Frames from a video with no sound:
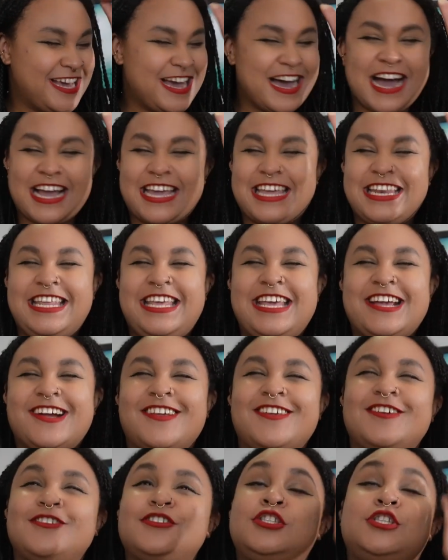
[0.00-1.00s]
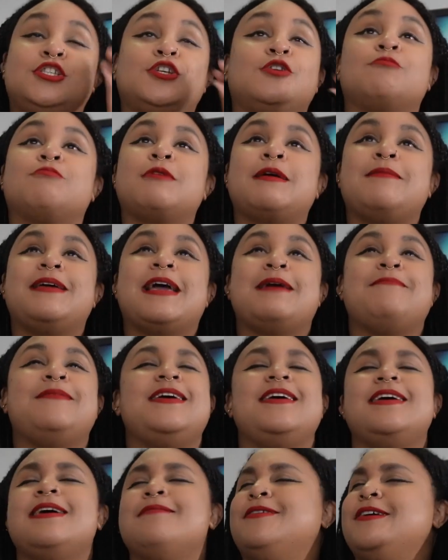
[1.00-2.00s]
I can hear you screaming at
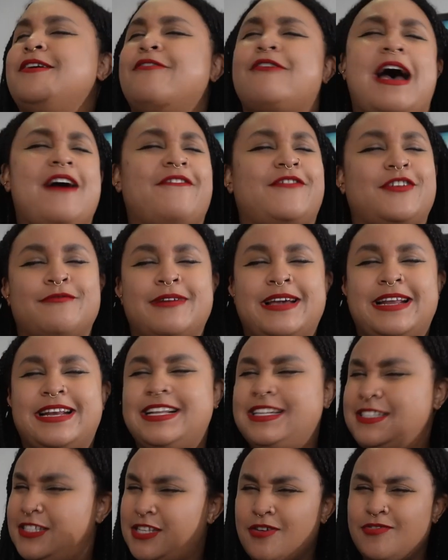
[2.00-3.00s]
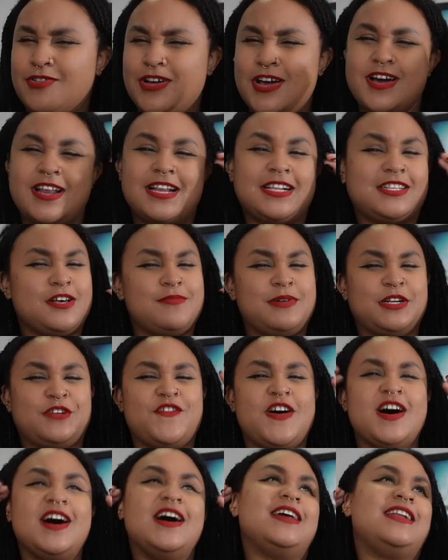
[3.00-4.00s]
me, Emily, you have to read it. It's so good. It's so much
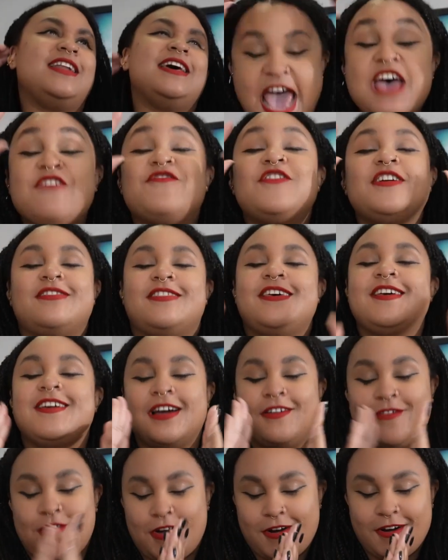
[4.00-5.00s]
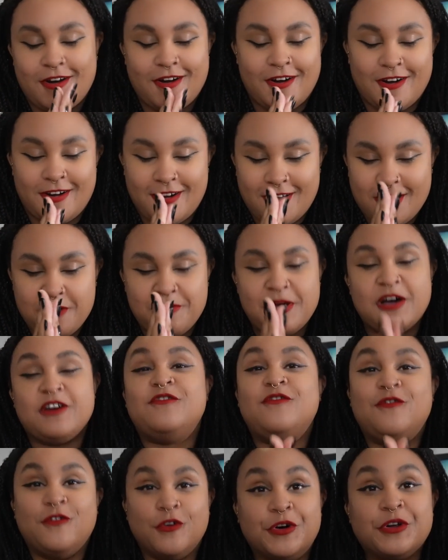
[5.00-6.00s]
fun. Everything I've heard
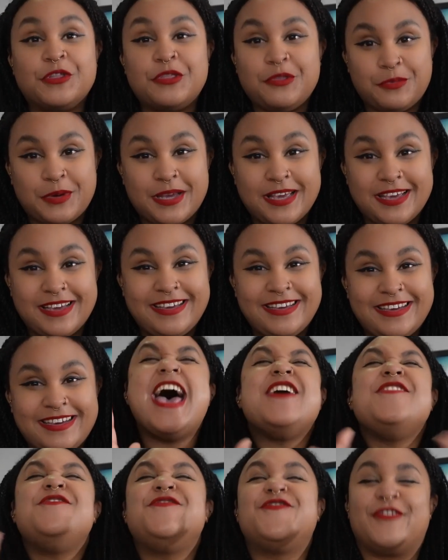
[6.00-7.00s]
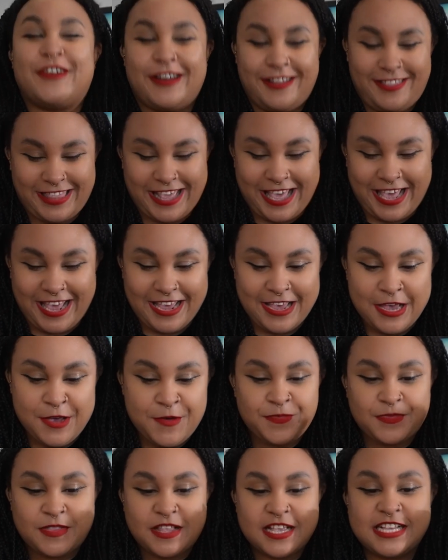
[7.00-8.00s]
about Fourth Wing, everything,
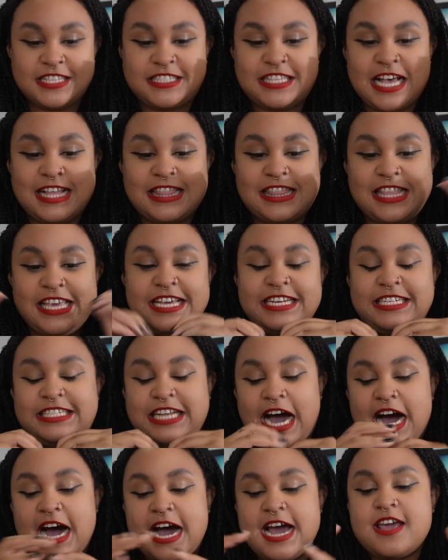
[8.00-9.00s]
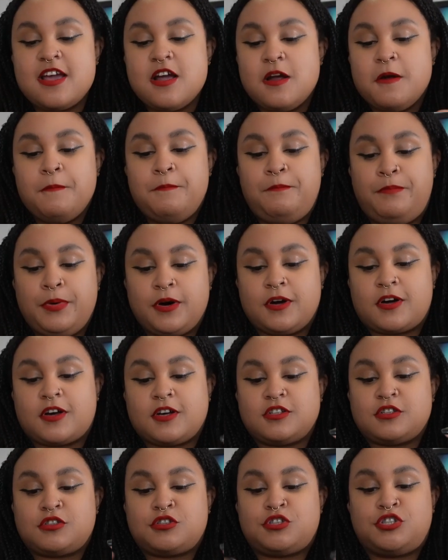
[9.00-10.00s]
is that the entire book
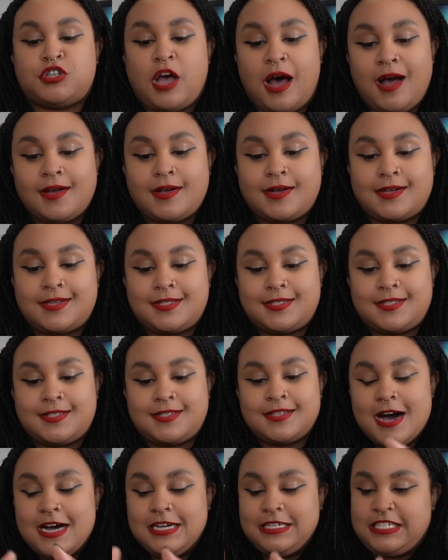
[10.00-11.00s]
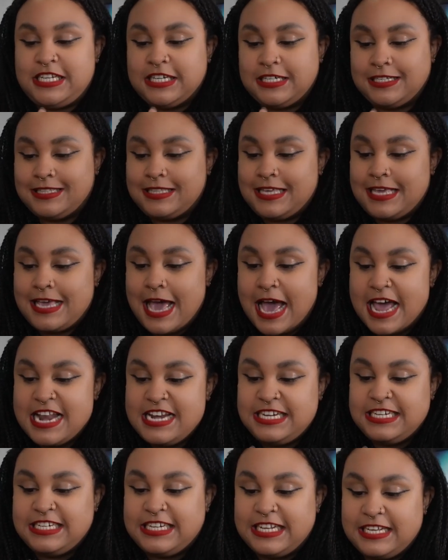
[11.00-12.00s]
sucks until the
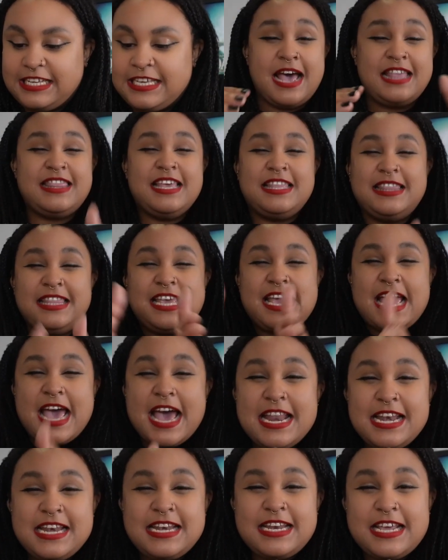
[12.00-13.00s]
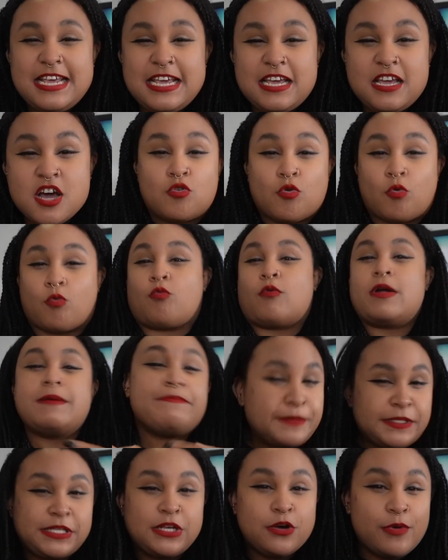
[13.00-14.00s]
ending. And then the ending
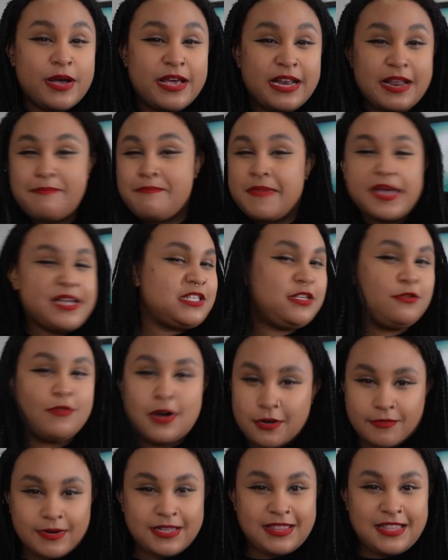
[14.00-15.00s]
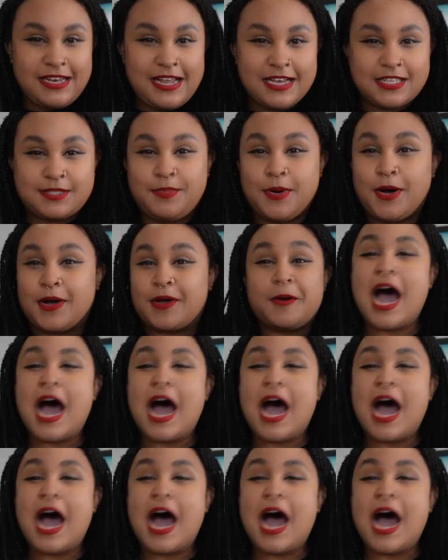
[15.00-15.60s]
grips you in and makes you want to read the next book.